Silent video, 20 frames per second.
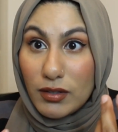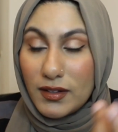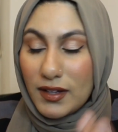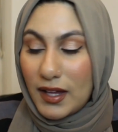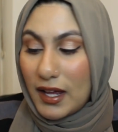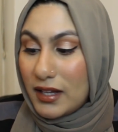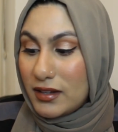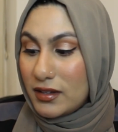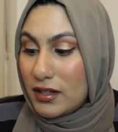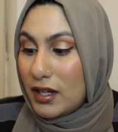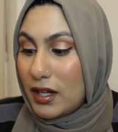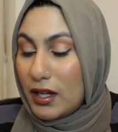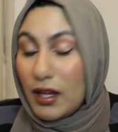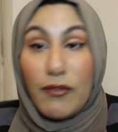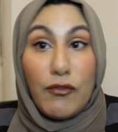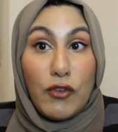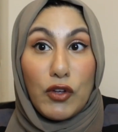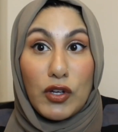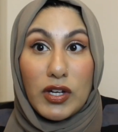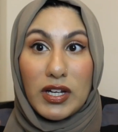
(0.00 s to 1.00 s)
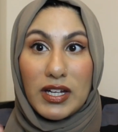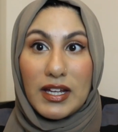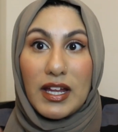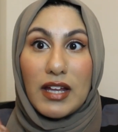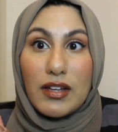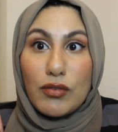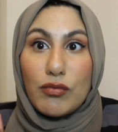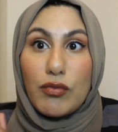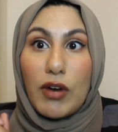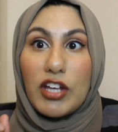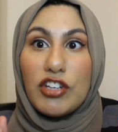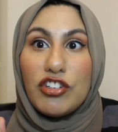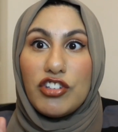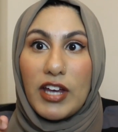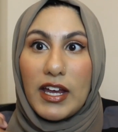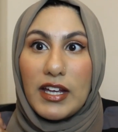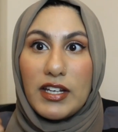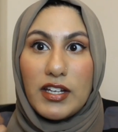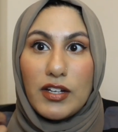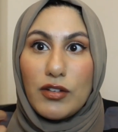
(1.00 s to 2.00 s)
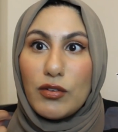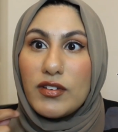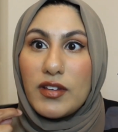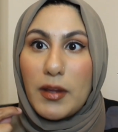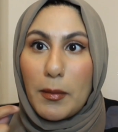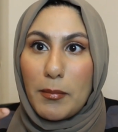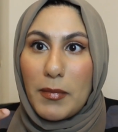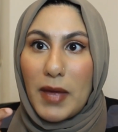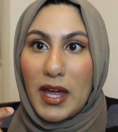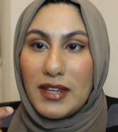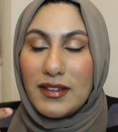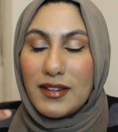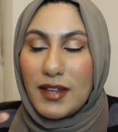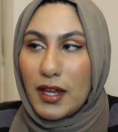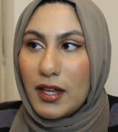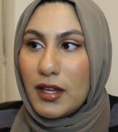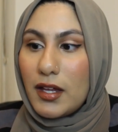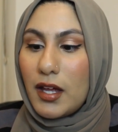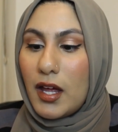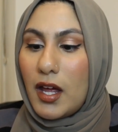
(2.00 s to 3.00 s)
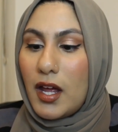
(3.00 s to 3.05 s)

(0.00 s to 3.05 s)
and if you can get the right shade, it looks amazing.